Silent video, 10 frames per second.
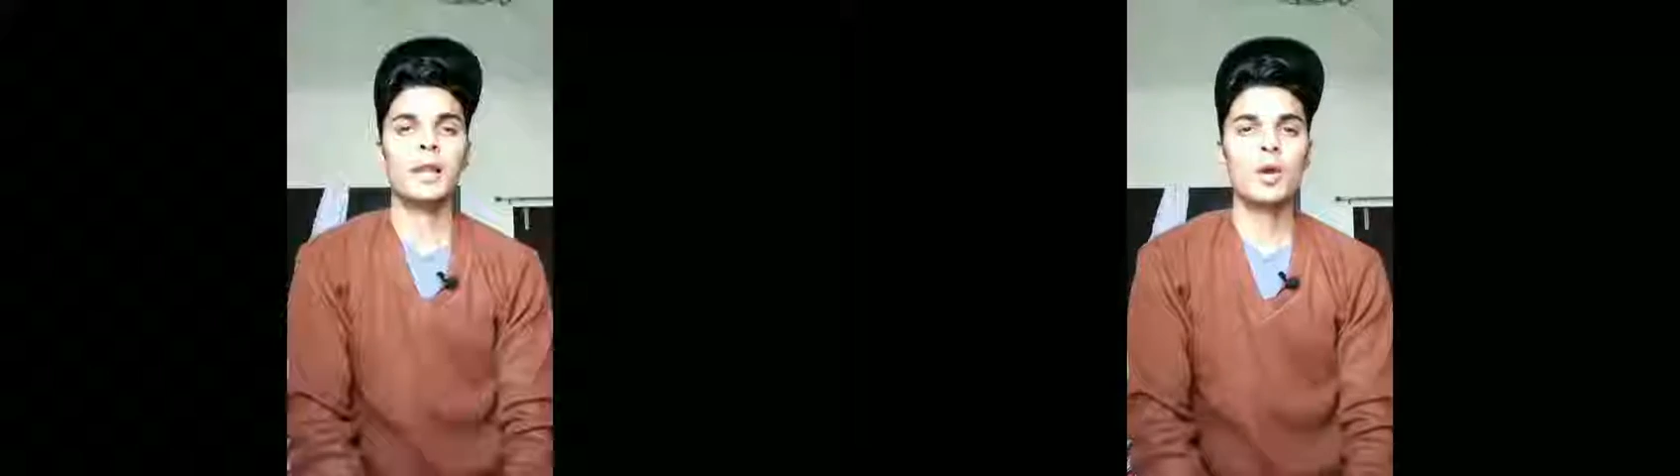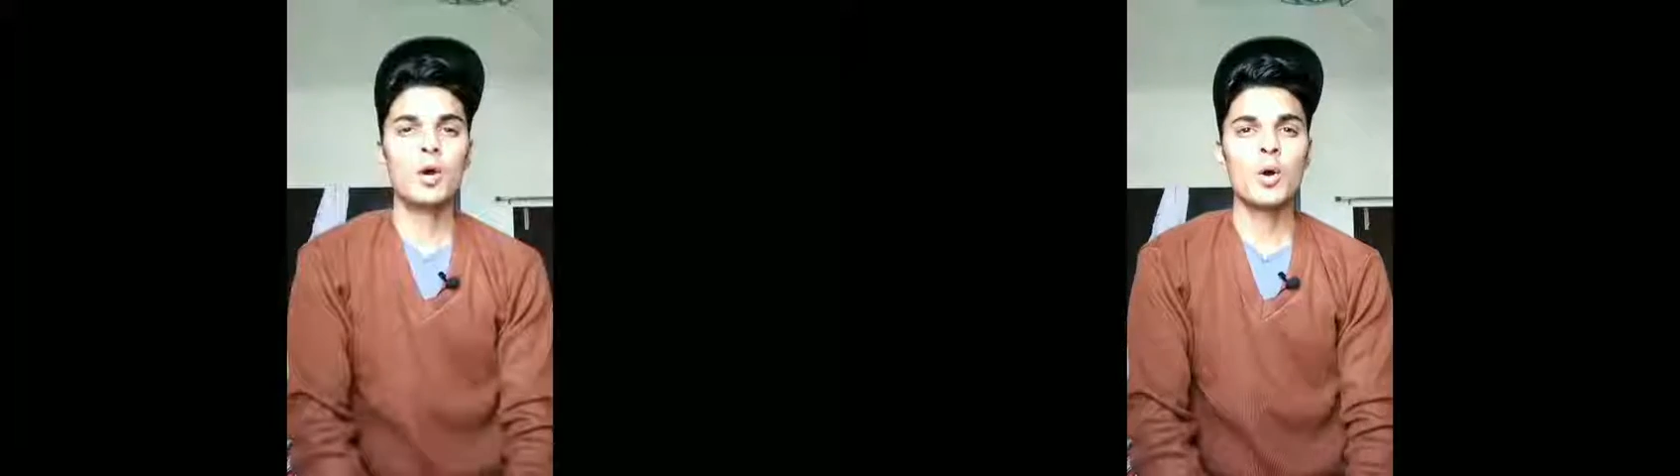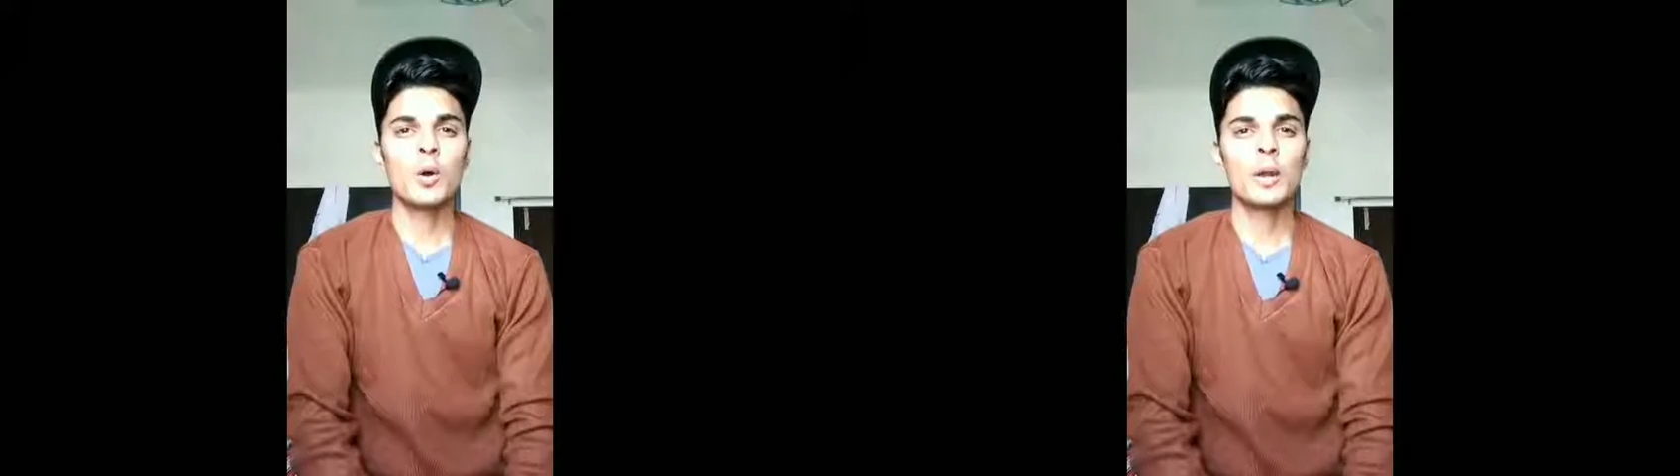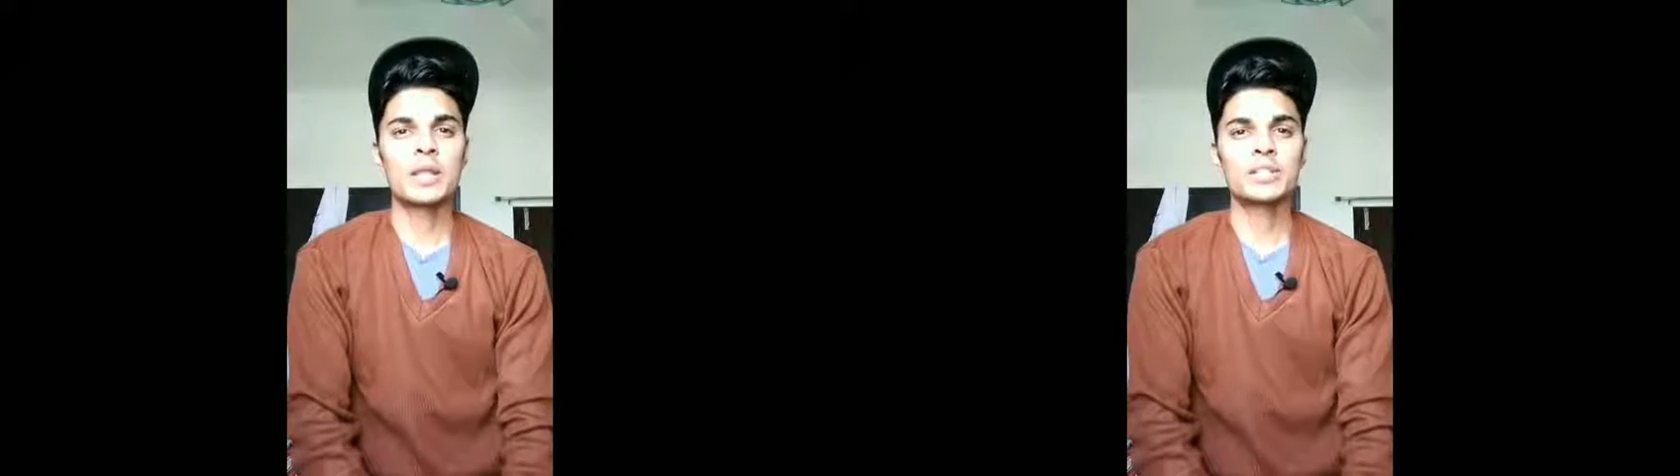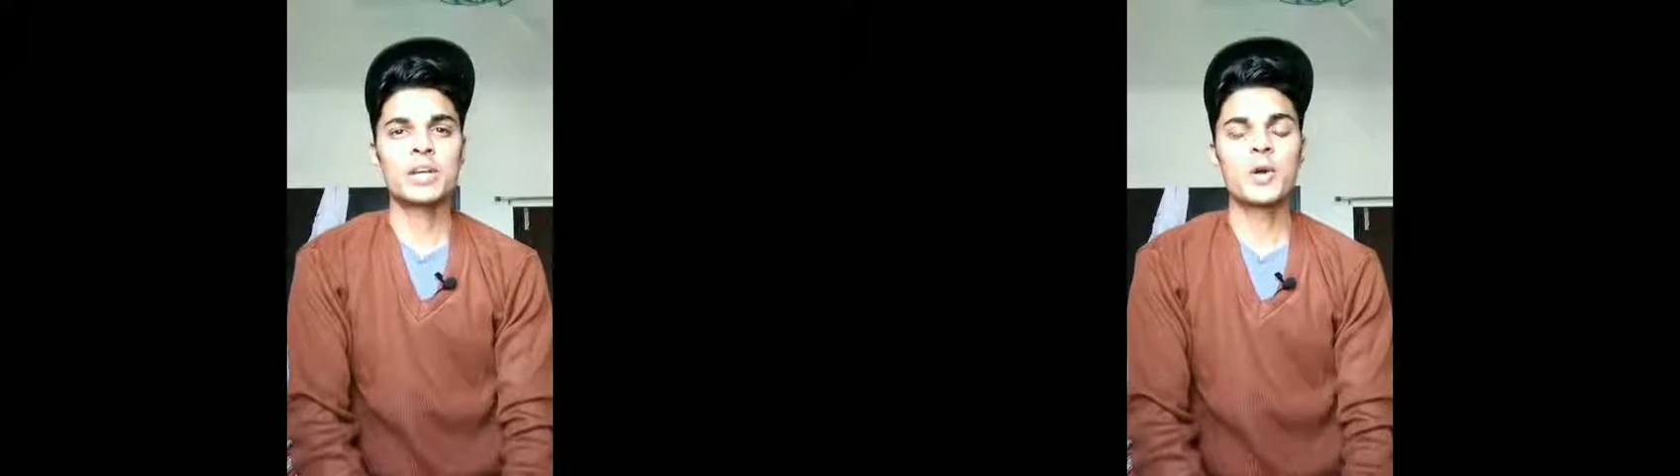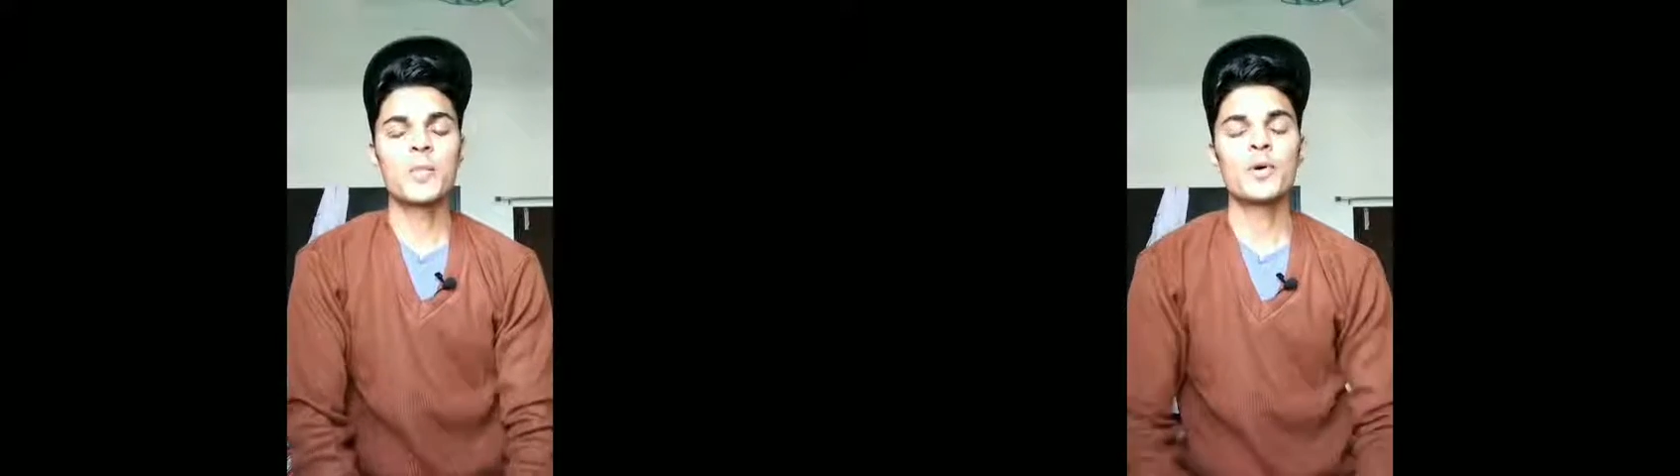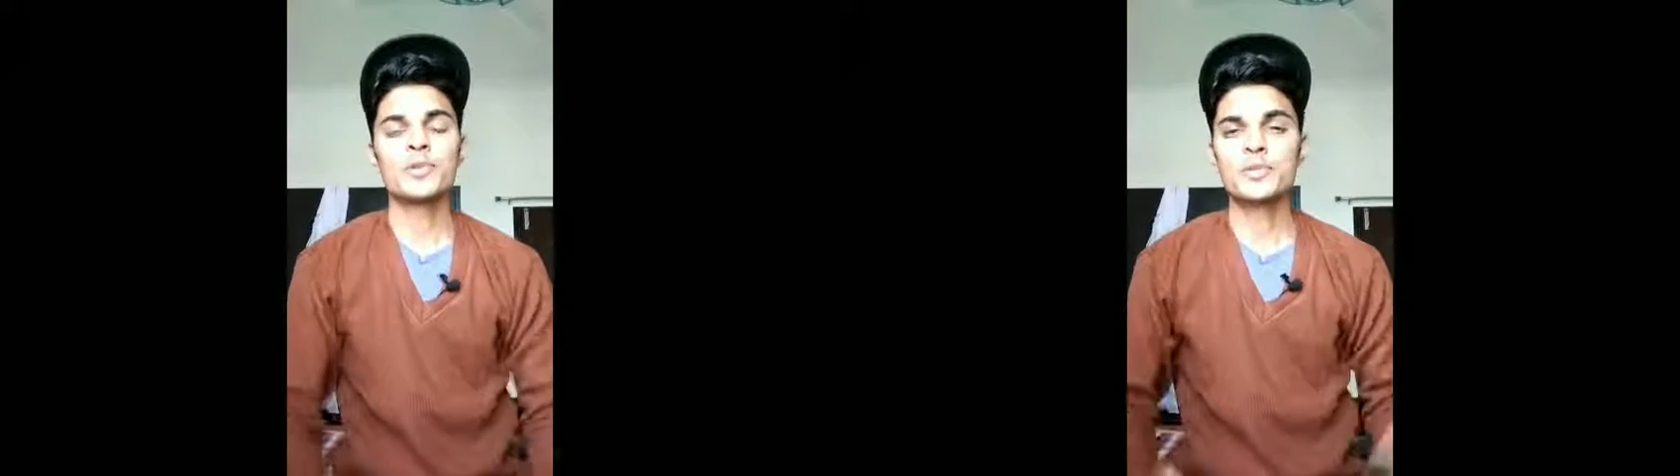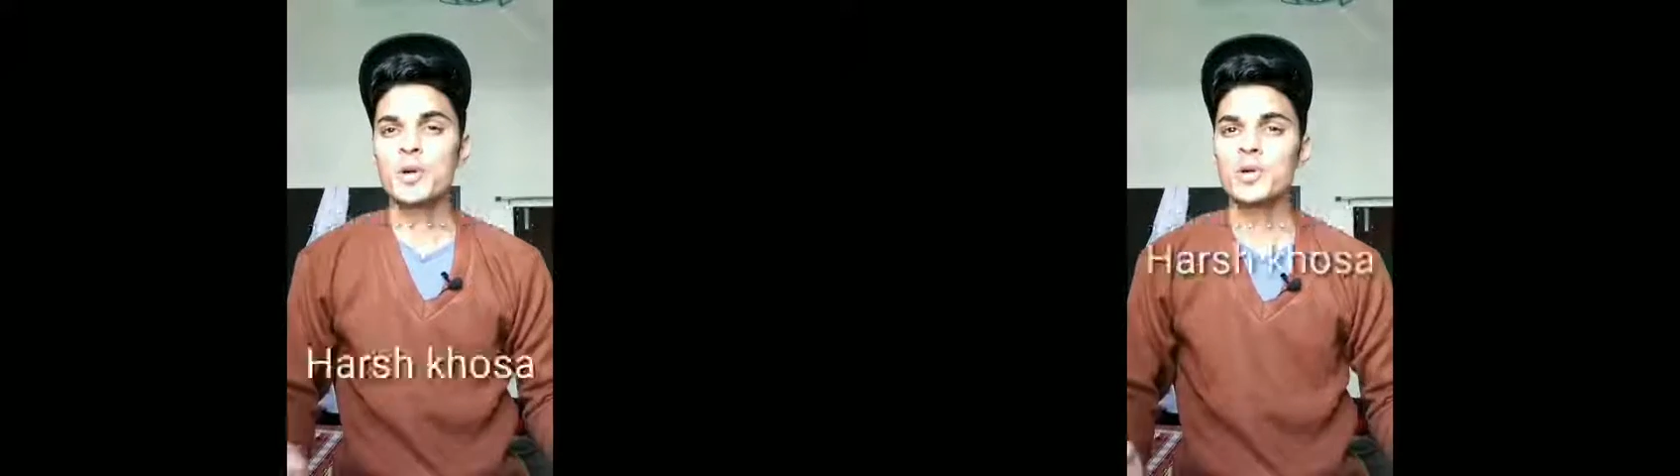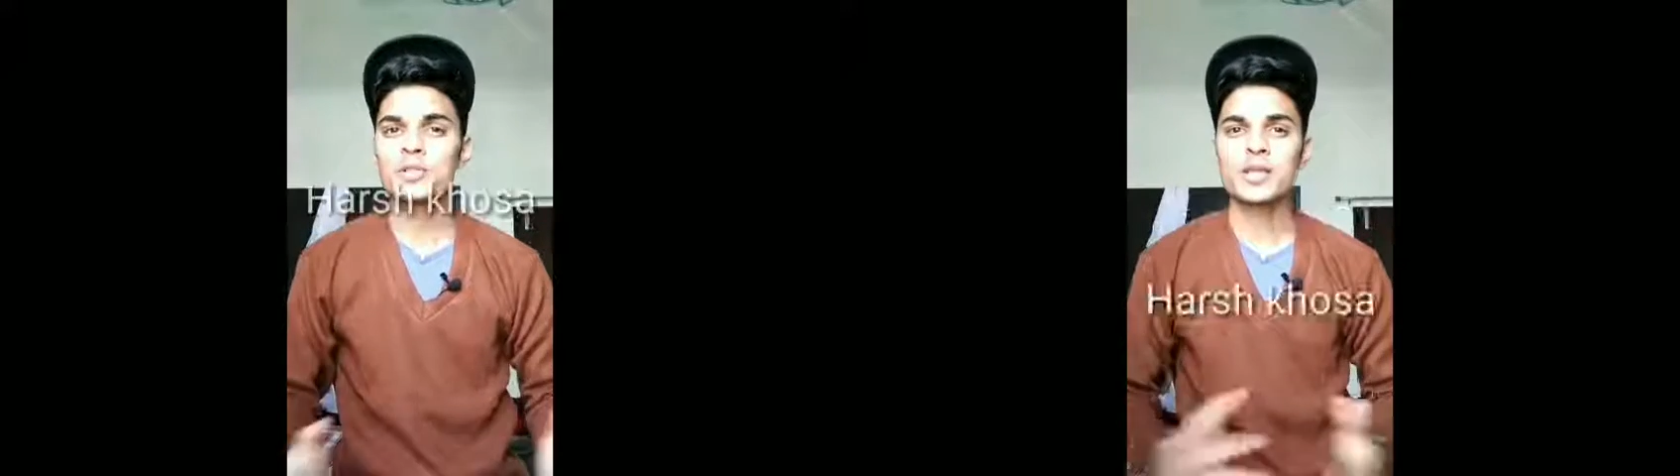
Hello, hola, ciao, bonjour,